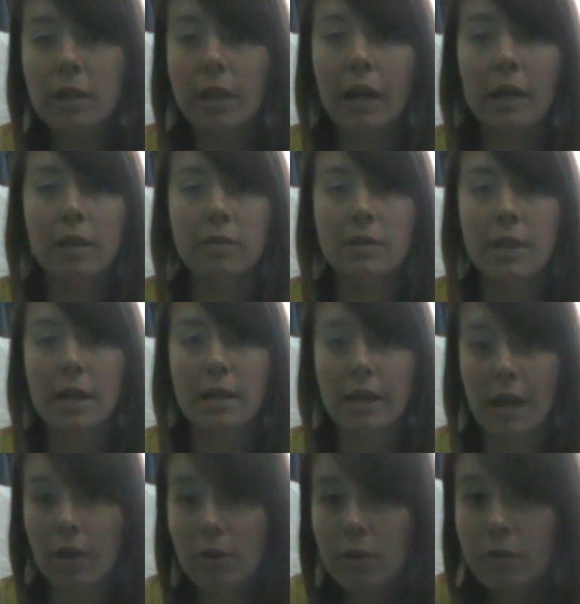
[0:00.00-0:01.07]
to kind of take
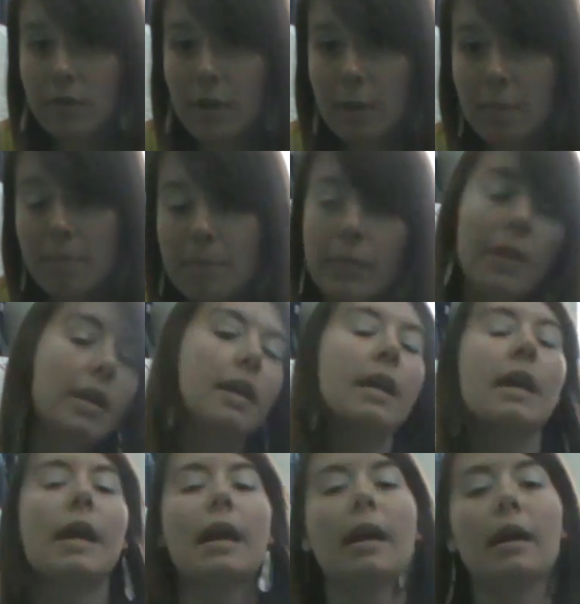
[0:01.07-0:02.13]
count of them,
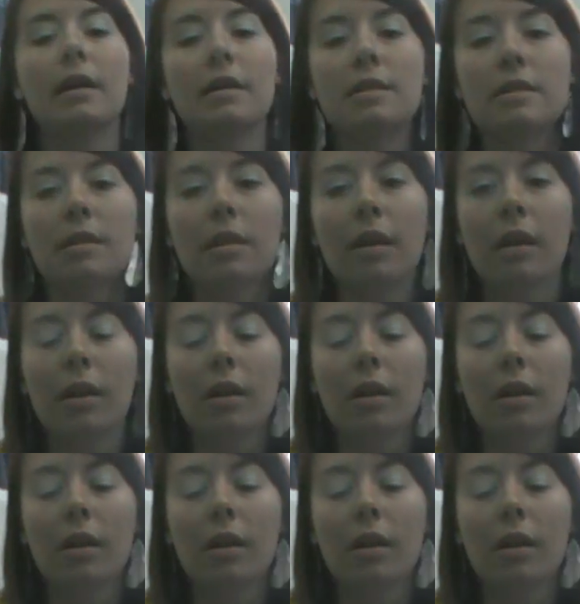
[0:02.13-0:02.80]
and